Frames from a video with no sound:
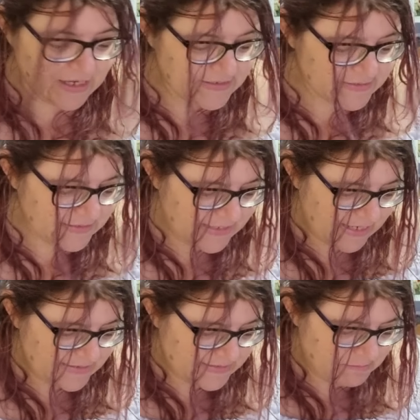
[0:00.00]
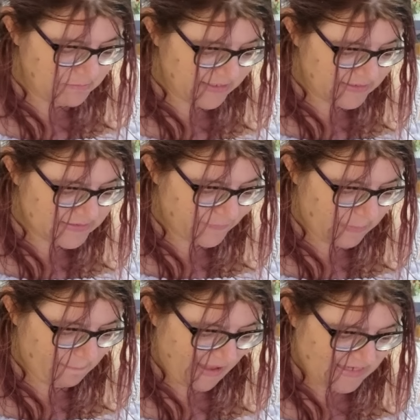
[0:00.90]
I just need to add some beads for
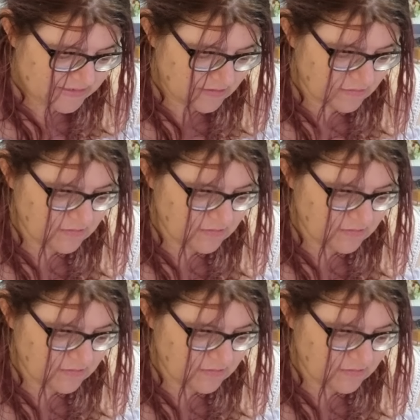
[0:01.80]
the bat.